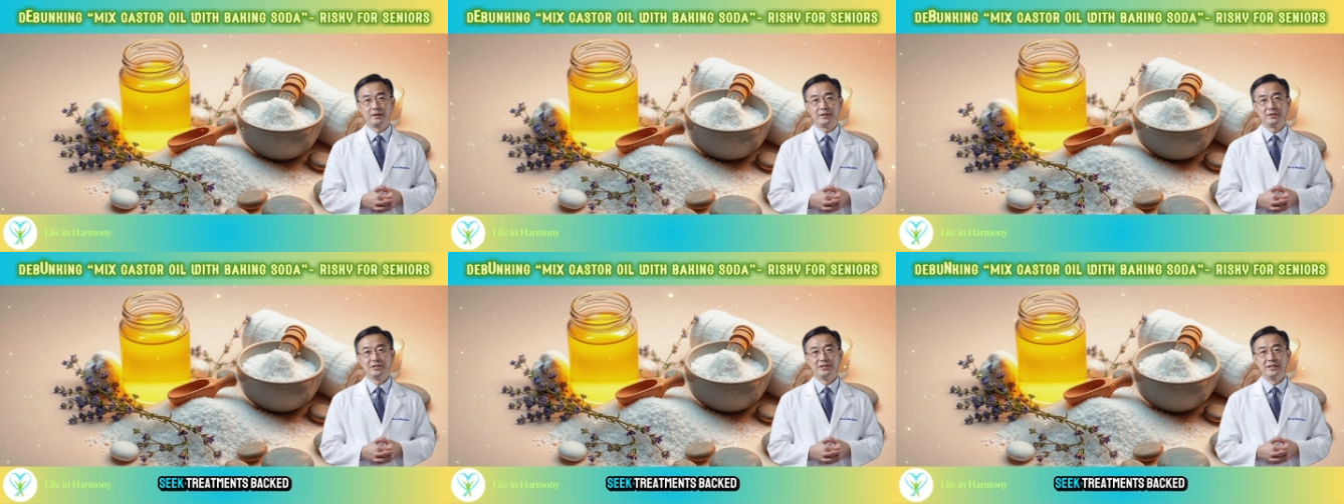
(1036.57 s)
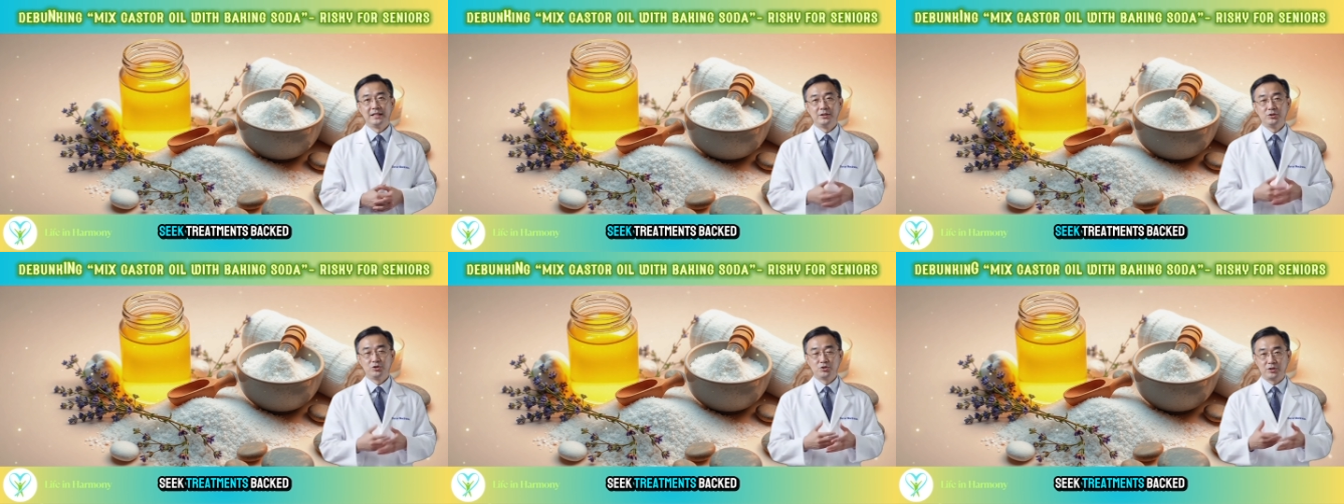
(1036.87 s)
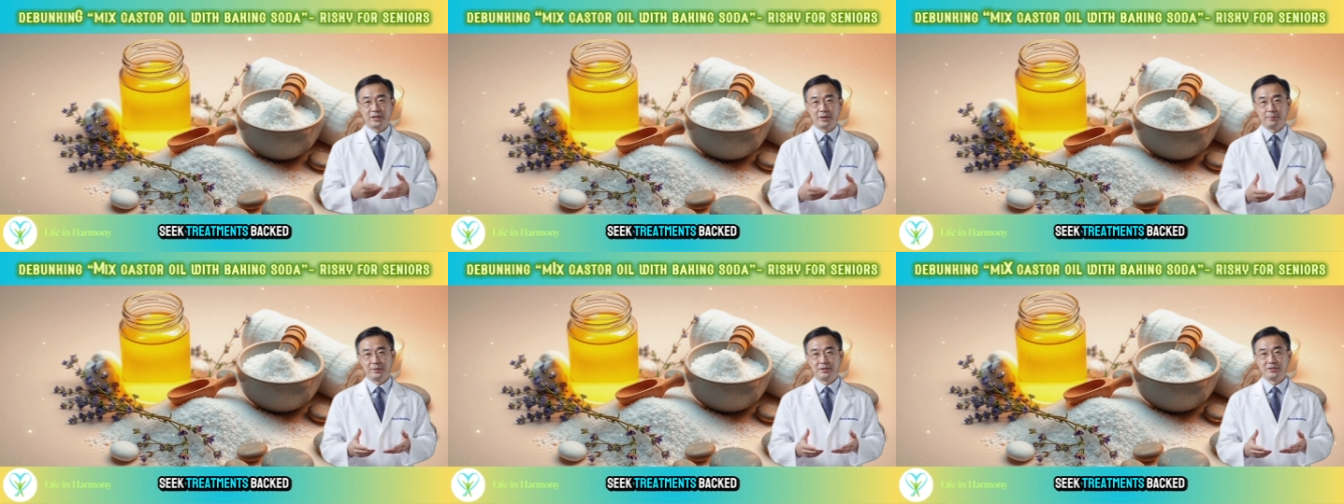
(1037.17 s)
seek
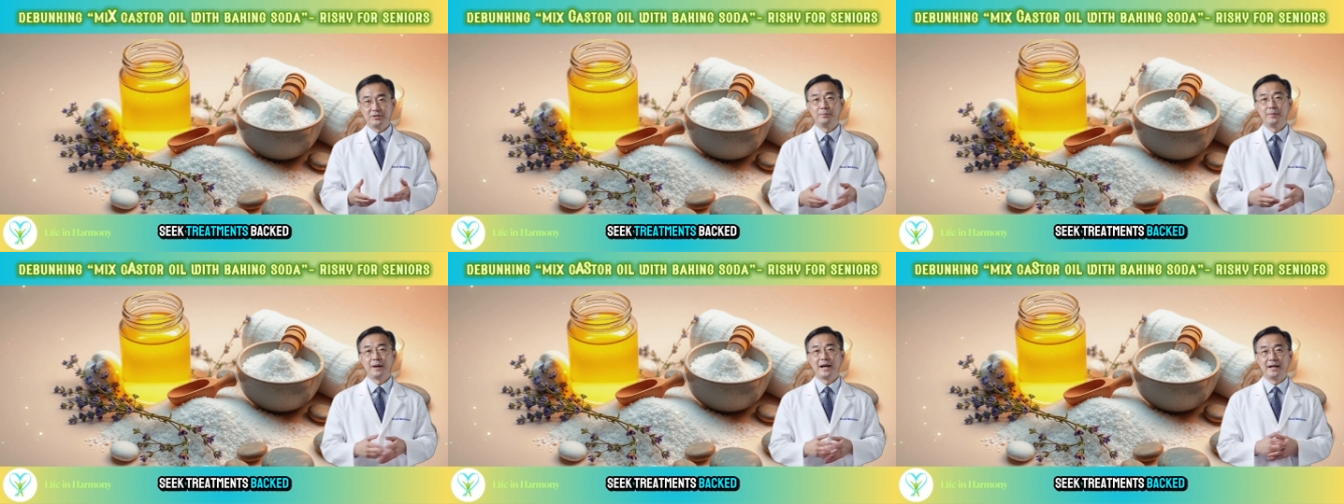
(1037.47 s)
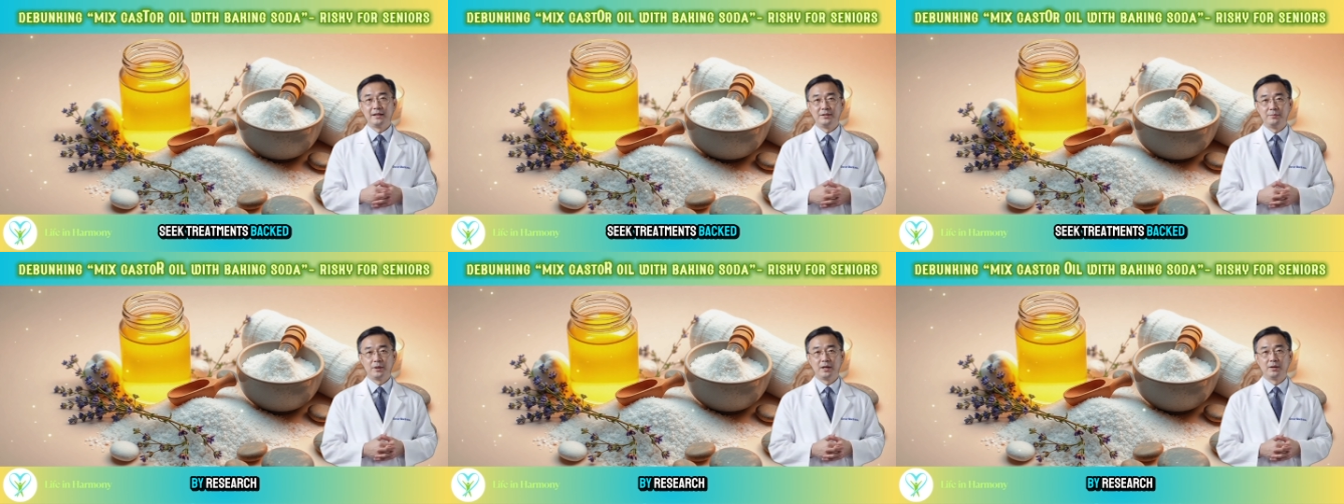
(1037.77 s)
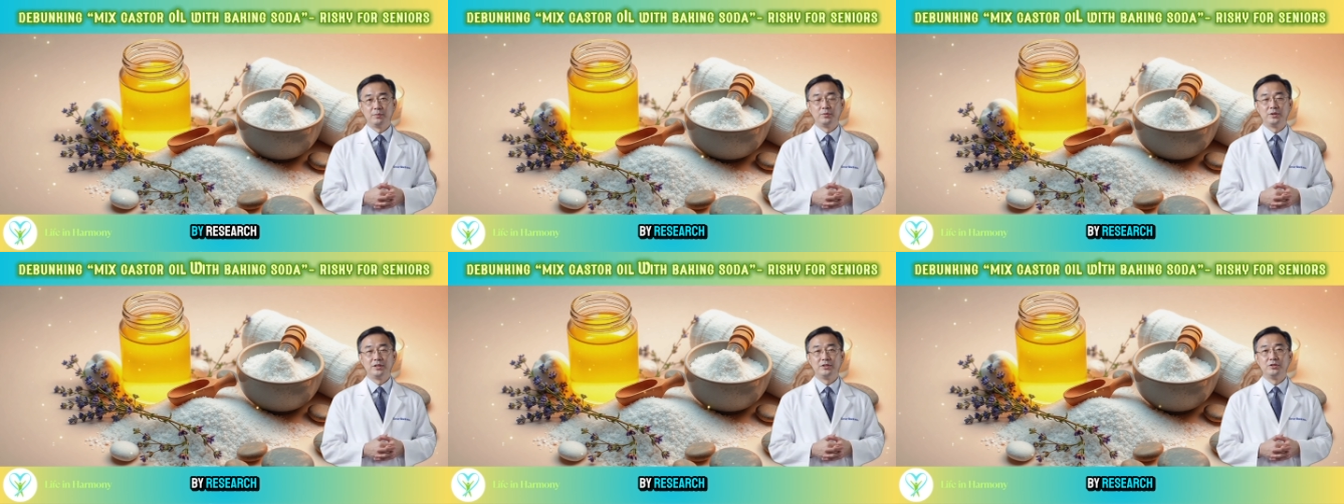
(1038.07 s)
treatments backed by
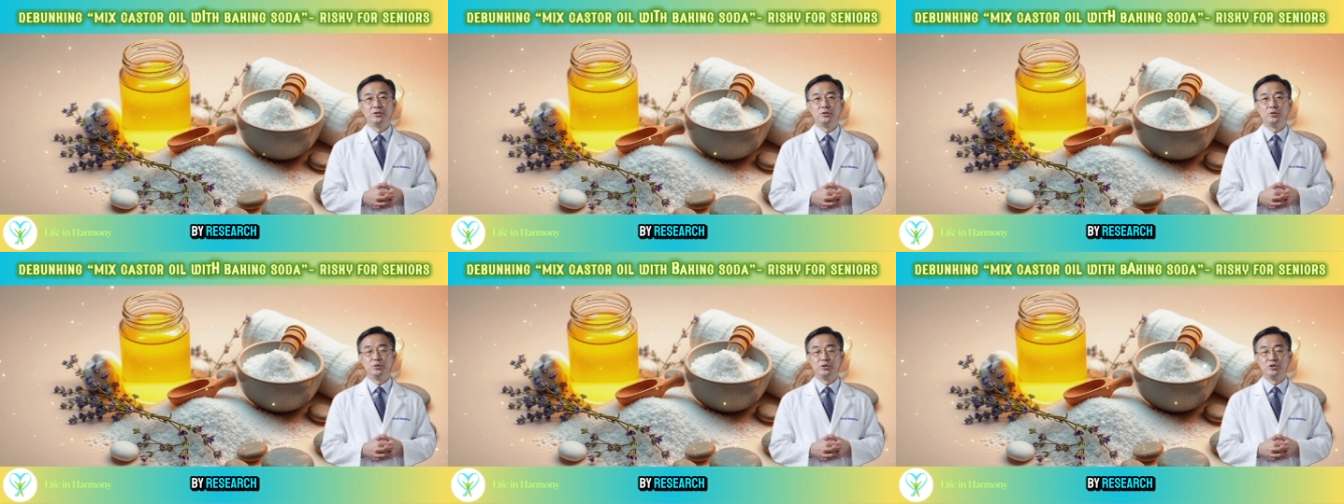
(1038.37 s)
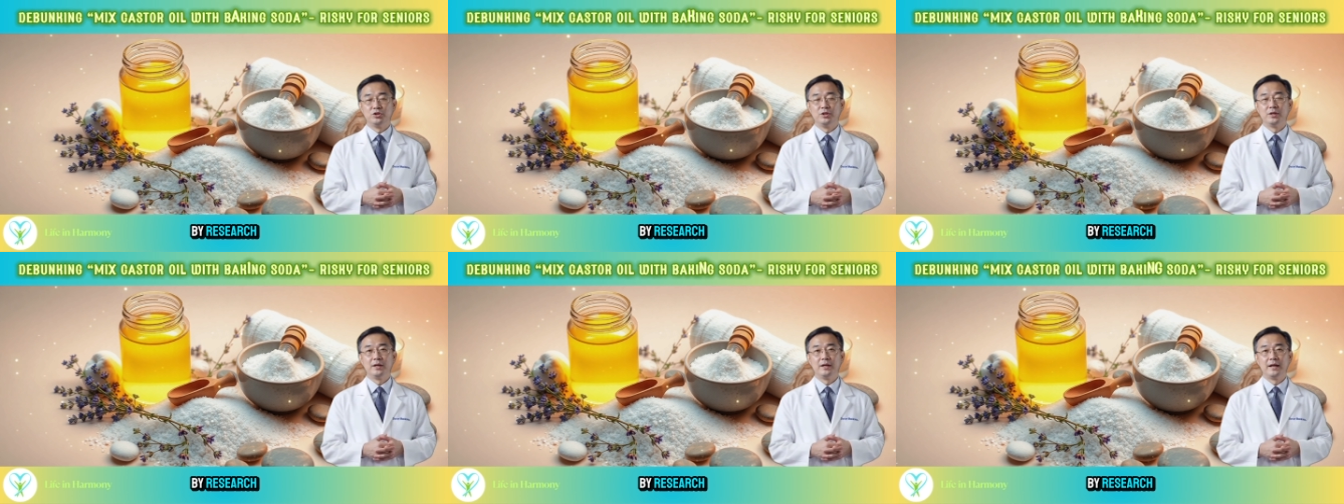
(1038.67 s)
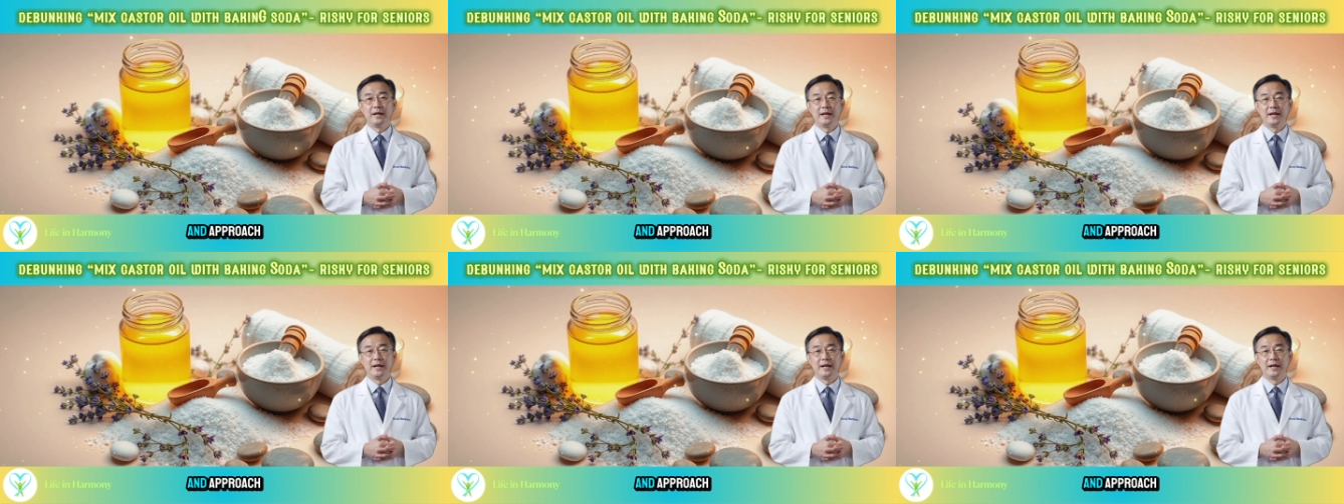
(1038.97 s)
research,